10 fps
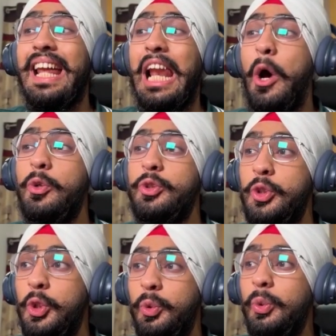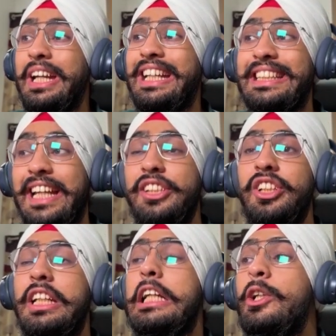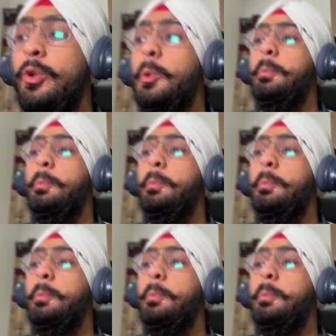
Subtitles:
allows you essentially to